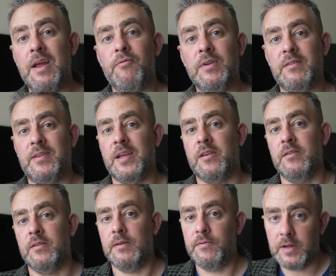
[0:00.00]
every
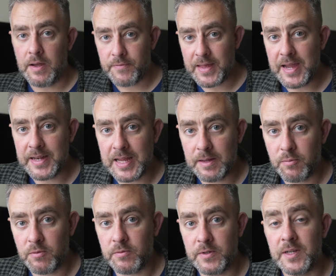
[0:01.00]
second. If you have that
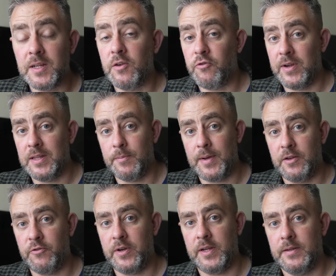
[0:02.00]
enabled, you're going to drain the
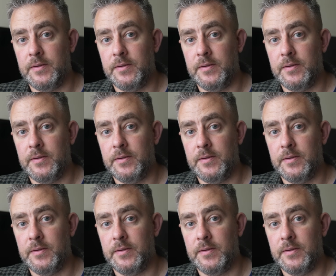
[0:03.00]
battery.